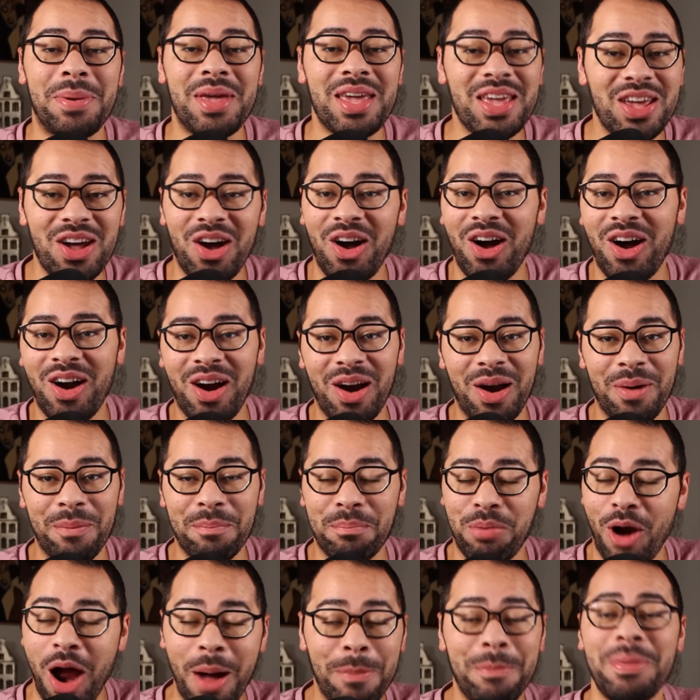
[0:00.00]
PR
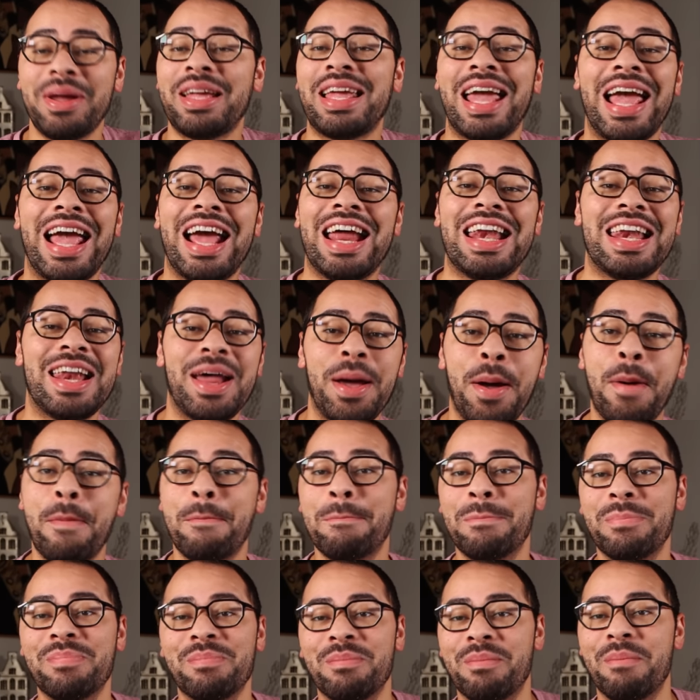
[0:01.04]
propaganda
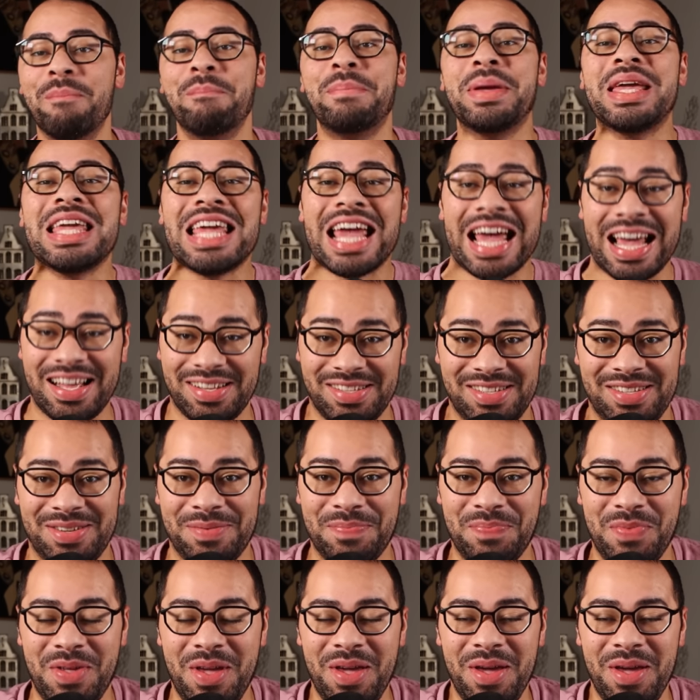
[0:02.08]
BS,